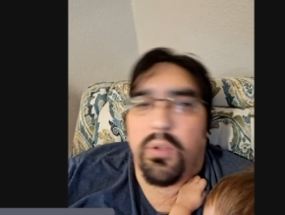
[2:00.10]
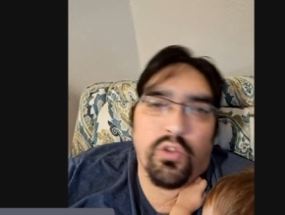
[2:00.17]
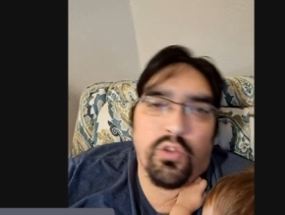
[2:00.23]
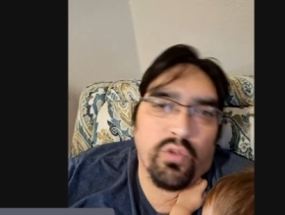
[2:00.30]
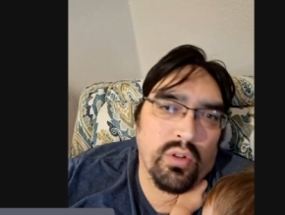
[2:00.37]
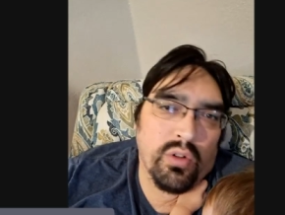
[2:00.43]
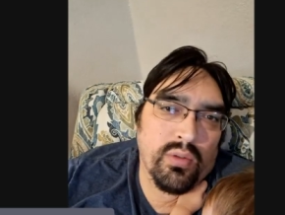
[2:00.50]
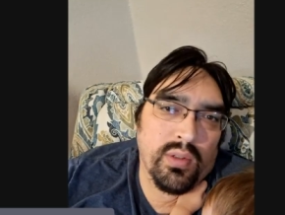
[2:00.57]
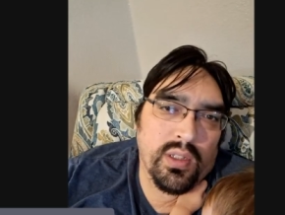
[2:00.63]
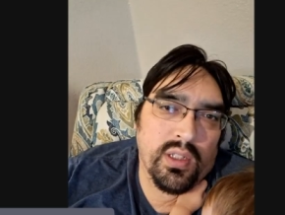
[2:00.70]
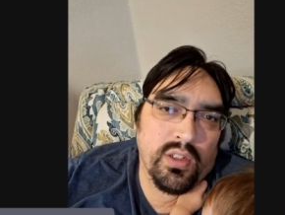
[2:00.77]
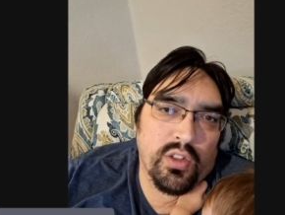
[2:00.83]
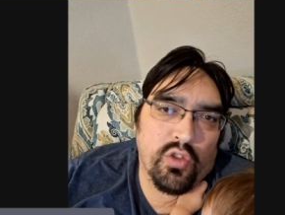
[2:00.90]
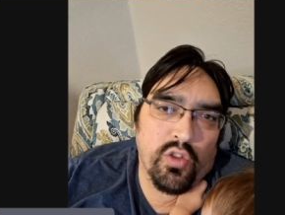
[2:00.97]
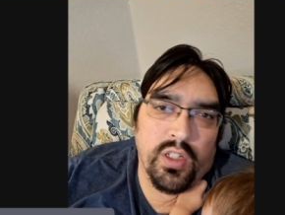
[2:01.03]
push forward with
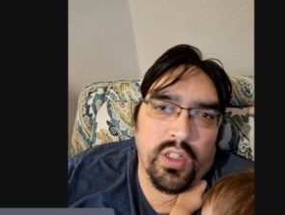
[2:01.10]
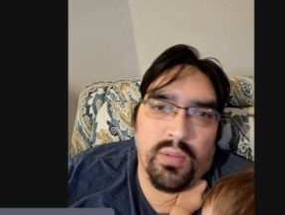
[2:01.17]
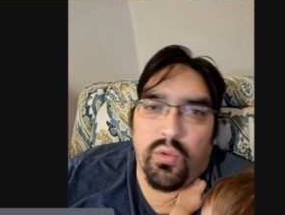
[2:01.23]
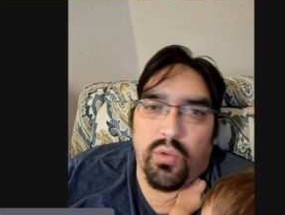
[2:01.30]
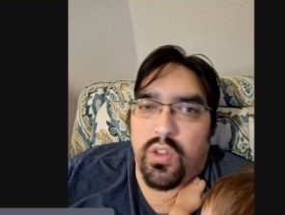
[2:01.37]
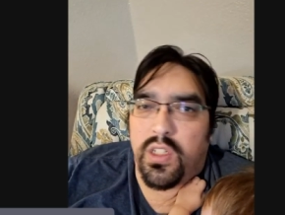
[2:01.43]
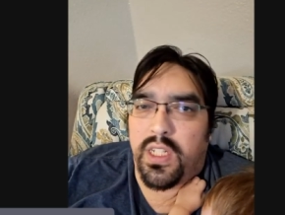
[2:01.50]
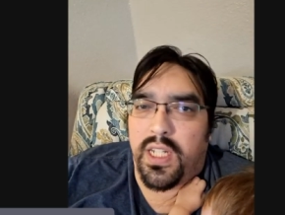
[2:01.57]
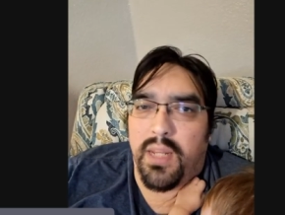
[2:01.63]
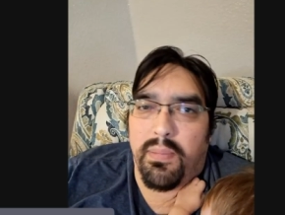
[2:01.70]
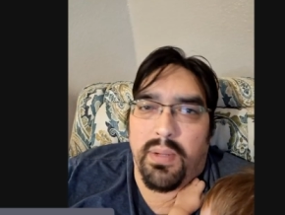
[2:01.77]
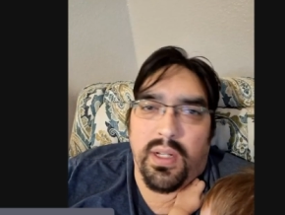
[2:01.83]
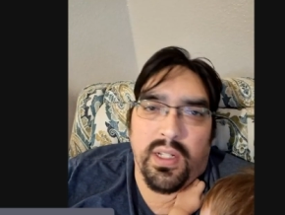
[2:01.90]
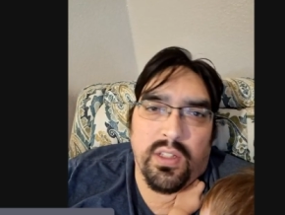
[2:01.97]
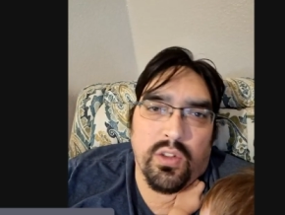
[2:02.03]
those transports.
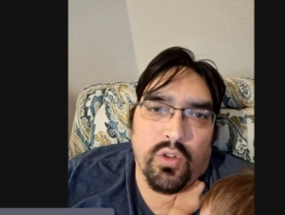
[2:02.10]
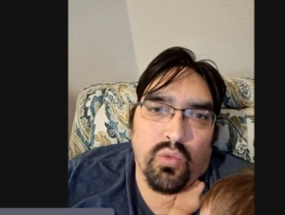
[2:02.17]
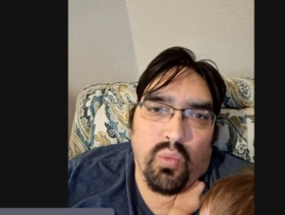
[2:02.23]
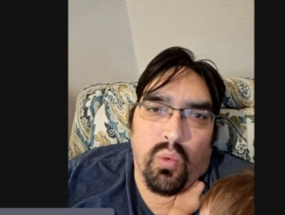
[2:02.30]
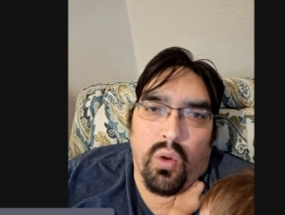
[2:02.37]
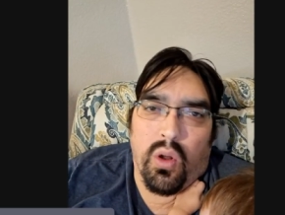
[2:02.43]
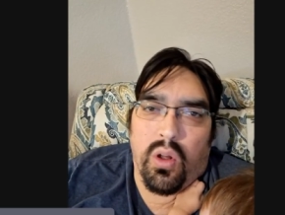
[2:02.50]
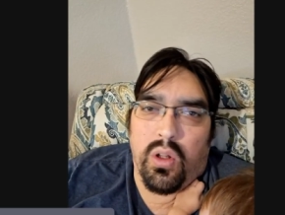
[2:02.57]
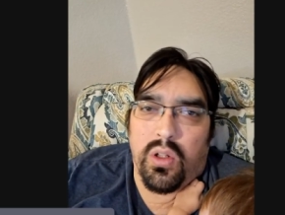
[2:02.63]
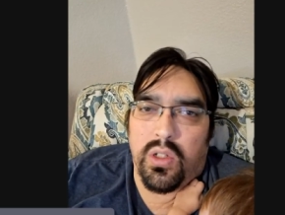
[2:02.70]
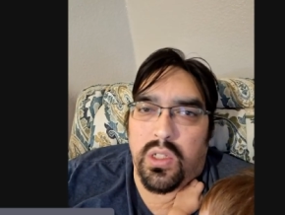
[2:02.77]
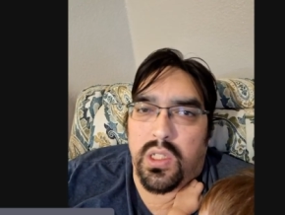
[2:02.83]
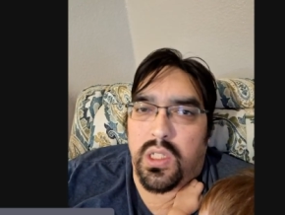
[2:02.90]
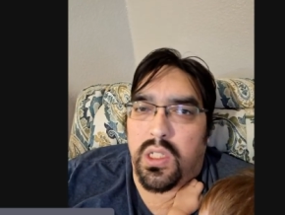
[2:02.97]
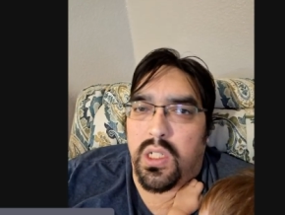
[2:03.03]
Get behind those
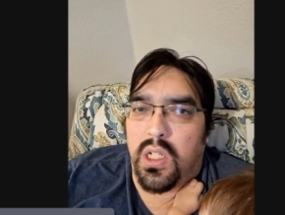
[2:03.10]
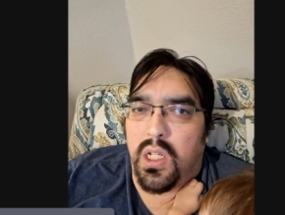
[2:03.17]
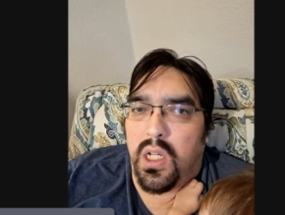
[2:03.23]
walls.